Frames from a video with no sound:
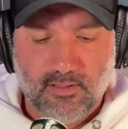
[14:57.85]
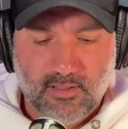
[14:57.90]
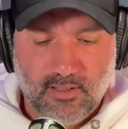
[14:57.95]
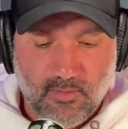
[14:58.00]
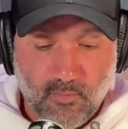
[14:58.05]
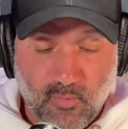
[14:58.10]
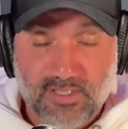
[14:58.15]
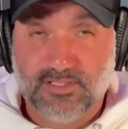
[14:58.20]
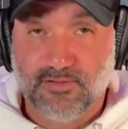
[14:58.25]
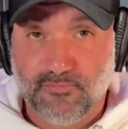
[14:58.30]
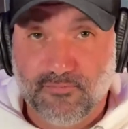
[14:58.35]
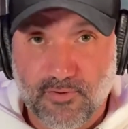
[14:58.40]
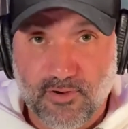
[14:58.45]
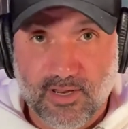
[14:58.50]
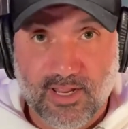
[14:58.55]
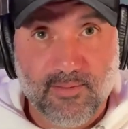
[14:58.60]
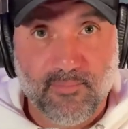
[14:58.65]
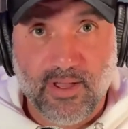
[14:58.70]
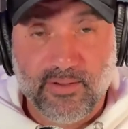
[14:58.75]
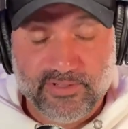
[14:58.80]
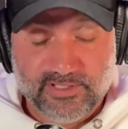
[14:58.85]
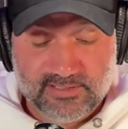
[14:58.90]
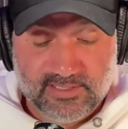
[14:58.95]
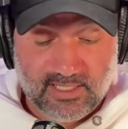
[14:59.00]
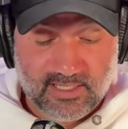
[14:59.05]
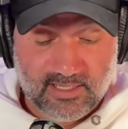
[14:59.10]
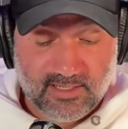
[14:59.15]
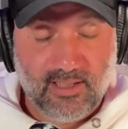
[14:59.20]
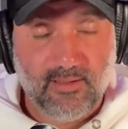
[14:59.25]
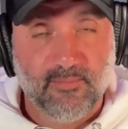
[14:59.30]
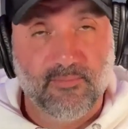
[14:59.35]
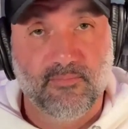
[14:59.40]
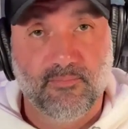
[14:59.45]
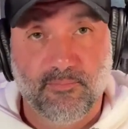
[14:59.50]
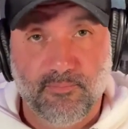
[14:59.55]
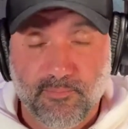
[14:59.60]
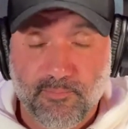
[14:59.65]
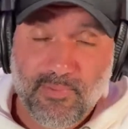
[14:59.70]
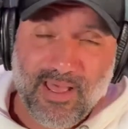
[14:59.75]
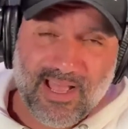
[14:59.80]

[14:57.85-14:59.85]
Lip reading: It wasn't for him I was sticking up. Back